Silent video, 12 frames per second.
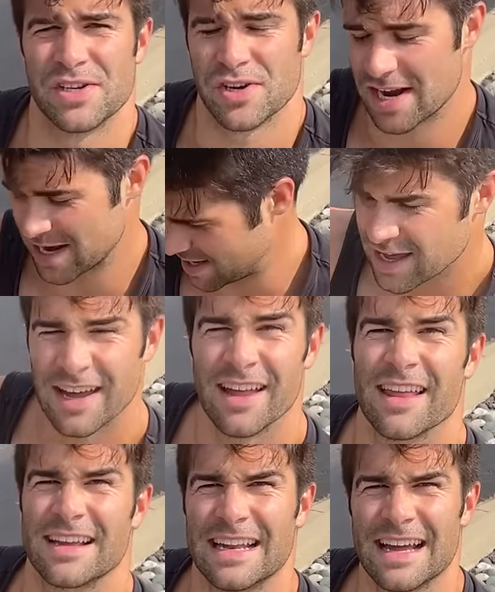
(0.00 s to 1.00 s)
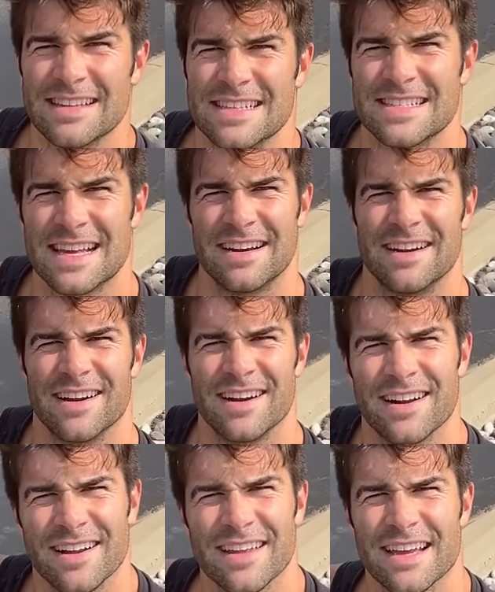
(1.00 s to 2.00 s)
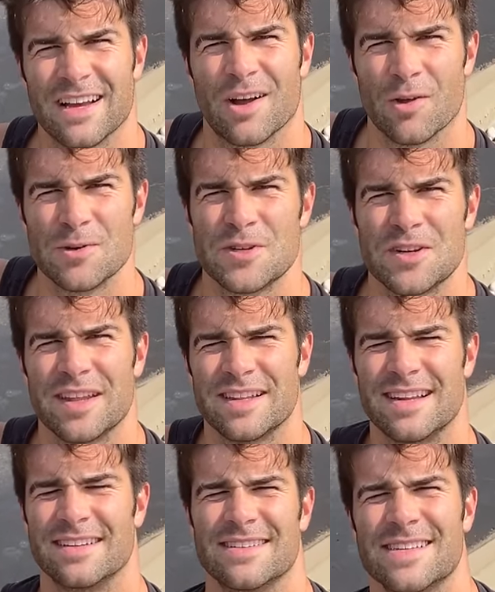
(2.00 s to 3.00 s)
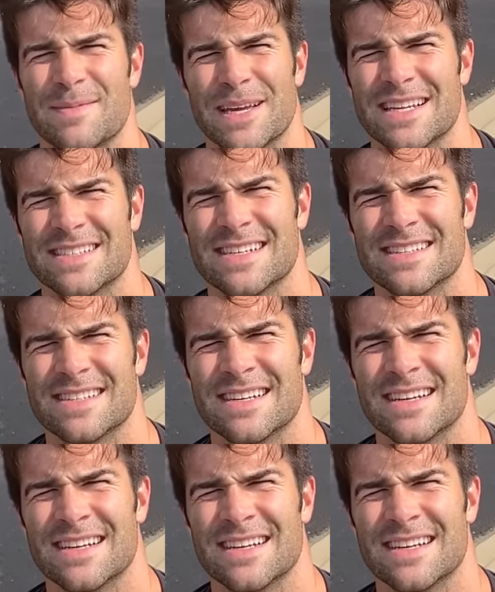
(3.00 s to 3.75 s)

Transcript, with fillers: trained, like not in the center, like closer to the tip. Does that make any sense?